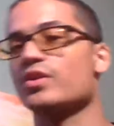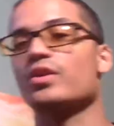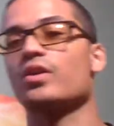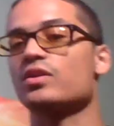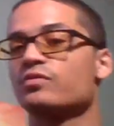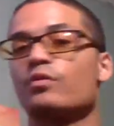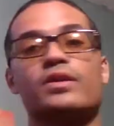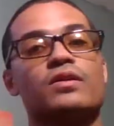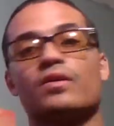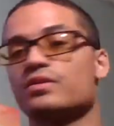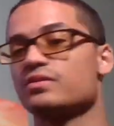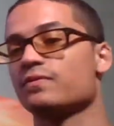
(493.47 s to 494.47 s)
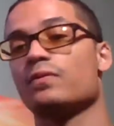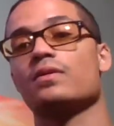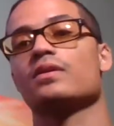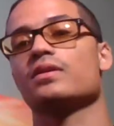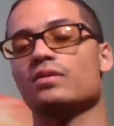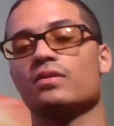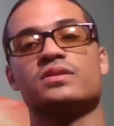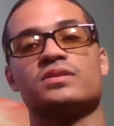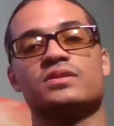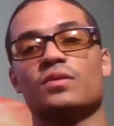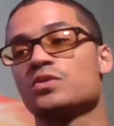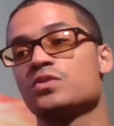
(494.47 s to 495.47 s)
dollars, forty dollars for, you know, because
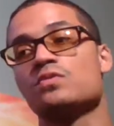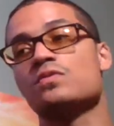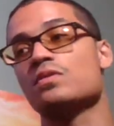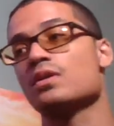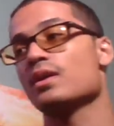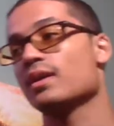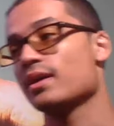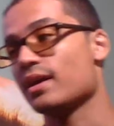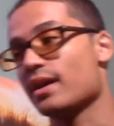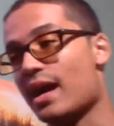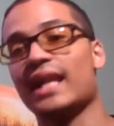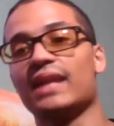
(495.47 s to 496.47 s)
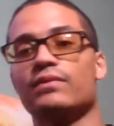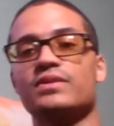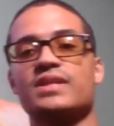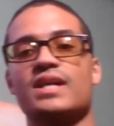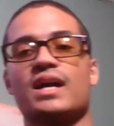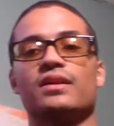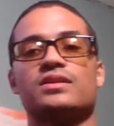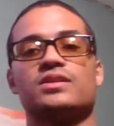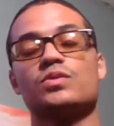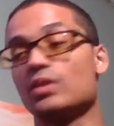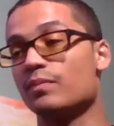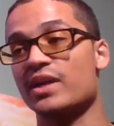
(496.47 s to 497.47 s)
those are two high level talents, two
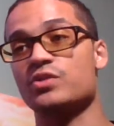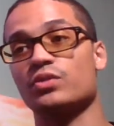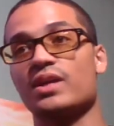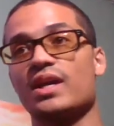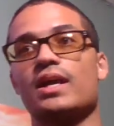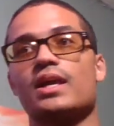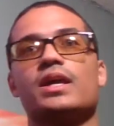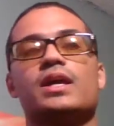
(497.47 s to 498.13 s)
of the best you'll get.